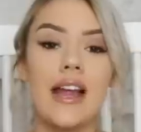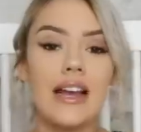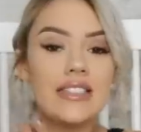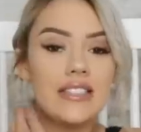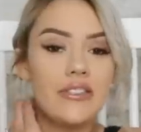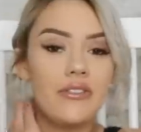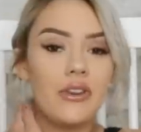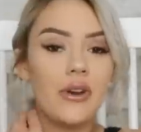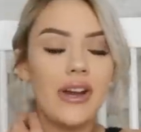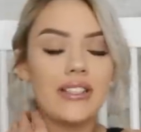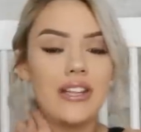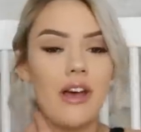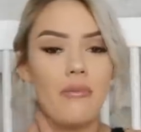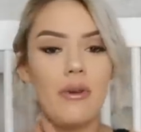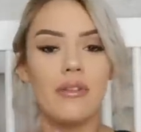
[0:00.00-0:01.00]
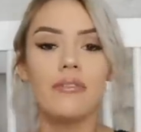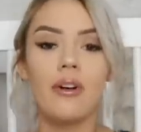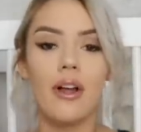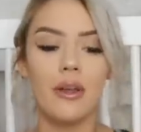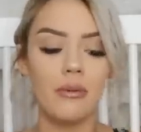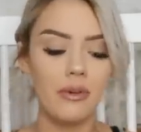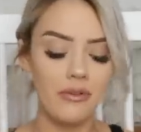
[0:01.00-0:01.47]
Next, if you guys have been
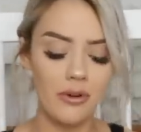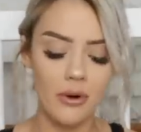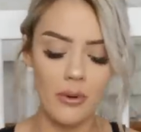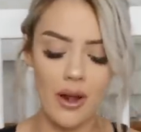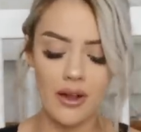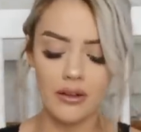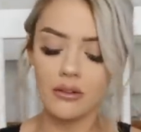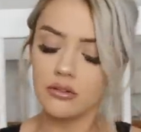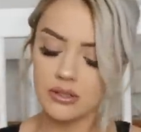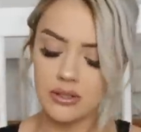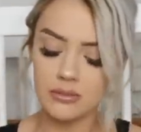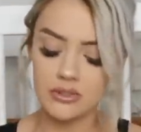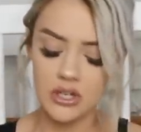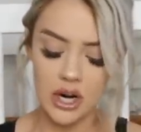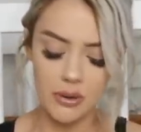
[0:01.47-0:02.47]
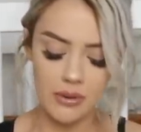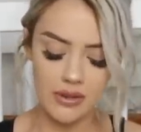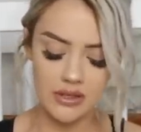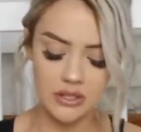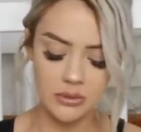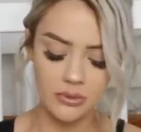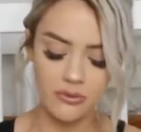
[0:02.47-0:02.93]
following me for a while, you've seen me talk
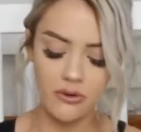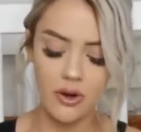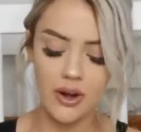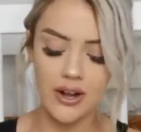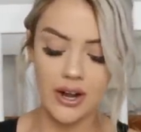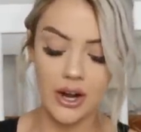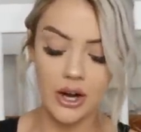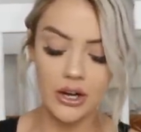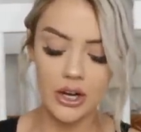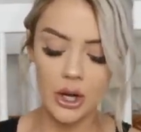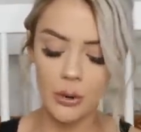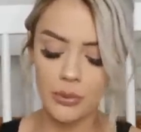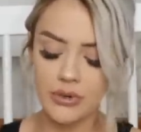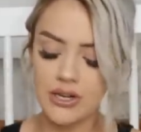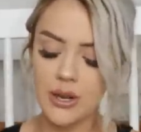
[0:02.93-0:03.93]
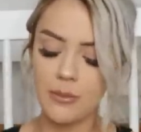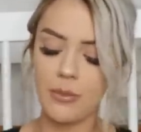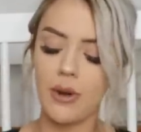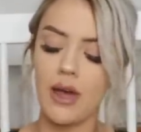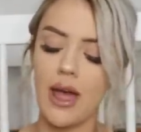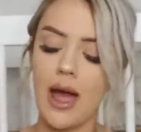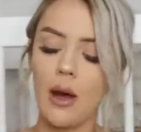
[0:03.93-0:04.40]
about this before and I already opened it,
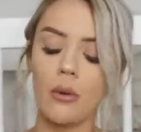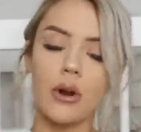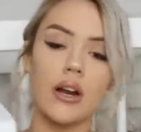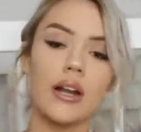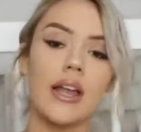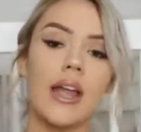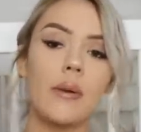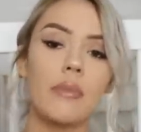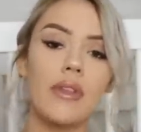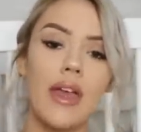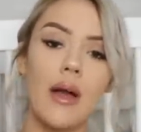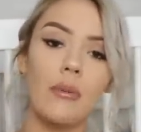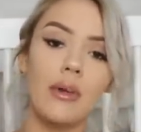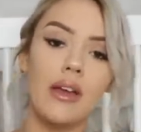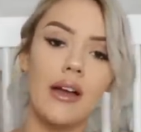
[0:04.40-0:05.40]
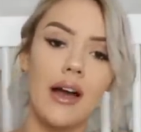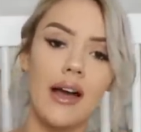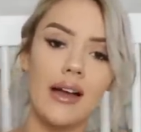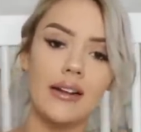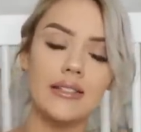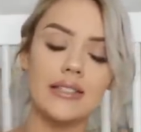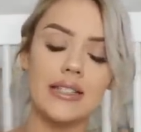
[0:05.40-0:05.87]
but our camera that we
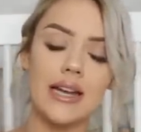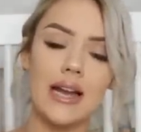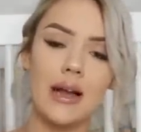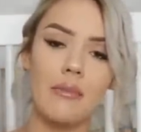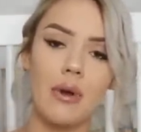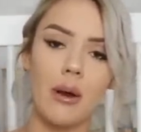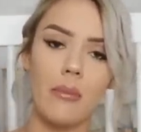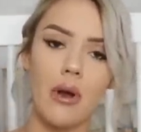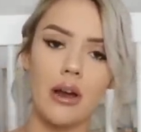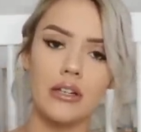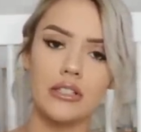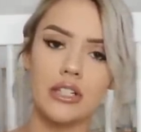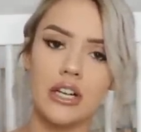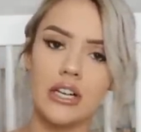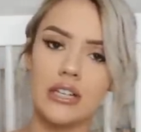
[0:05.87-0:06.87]
got, um, our monitor